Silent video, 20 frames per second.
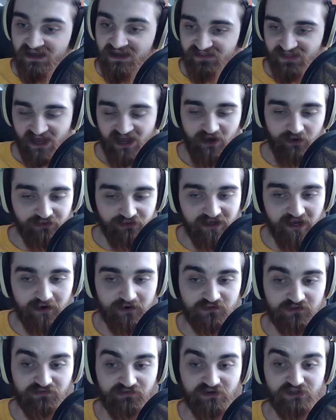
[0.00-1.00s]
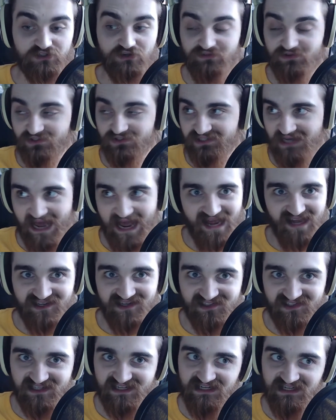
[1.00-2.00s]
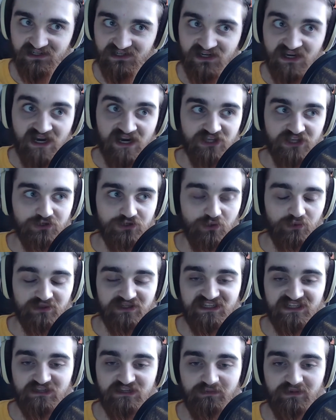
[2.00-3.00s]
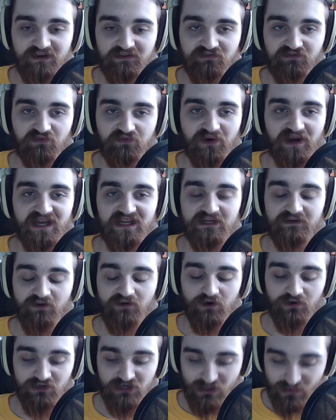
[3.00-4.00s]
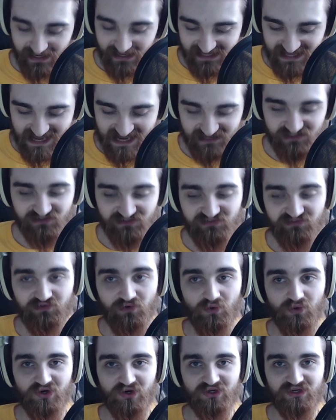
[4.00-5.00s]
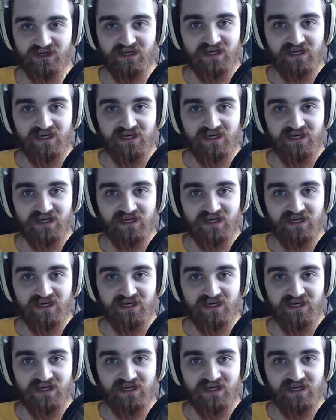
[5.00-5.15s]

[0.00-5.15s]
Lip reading: The healthcare is free, so if there's an accident, you don't need to be afraid of, oh no, I can't afford